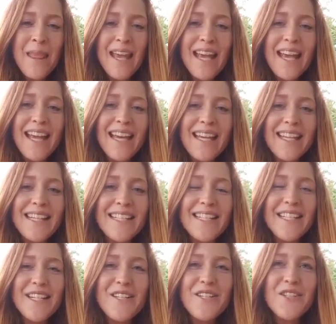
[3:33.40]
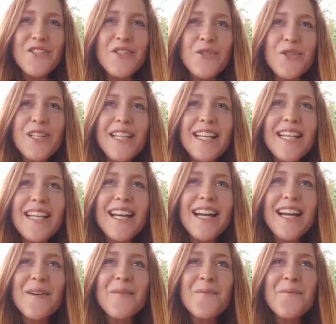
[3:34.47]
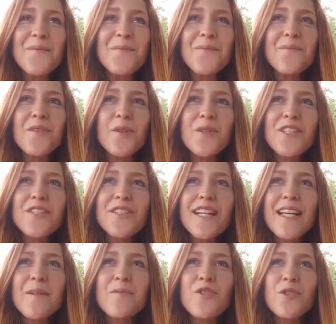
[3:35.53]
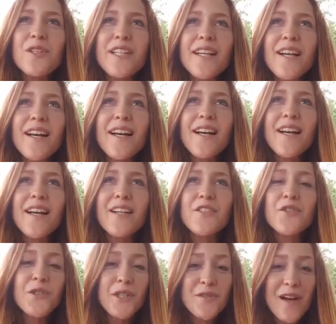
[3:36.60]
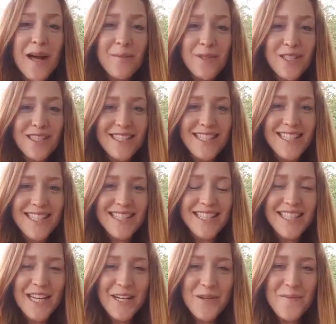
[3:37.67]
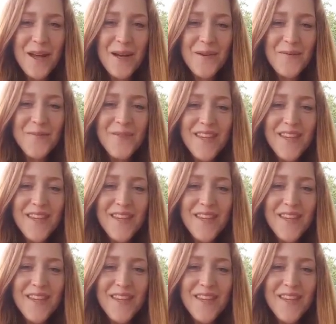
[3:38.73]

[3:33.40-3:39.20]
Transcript: And Julie, what's her name? Julie Roberts is Tinkerbell.